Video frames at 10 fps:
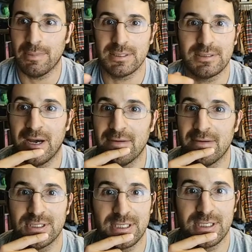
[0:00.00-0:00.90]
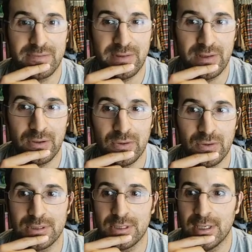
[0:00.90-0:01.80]
5 or 6 of
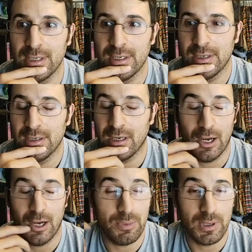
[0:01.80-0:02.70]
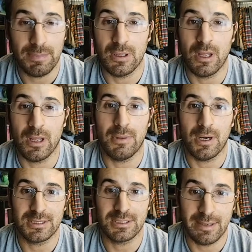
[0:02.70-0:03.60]
those. I opened up a lot of
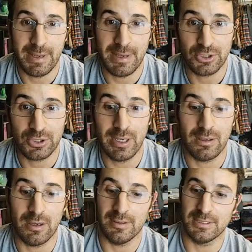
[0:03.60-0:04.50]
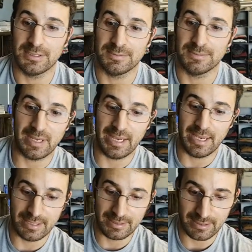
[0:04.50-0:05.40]
boxes and I managed to grade a lot of these.
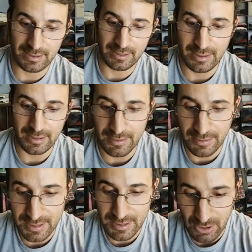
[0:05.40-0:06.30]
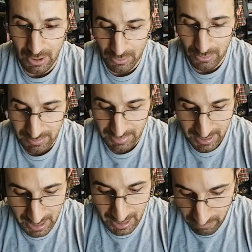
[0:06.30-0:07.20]
And this card was something I would have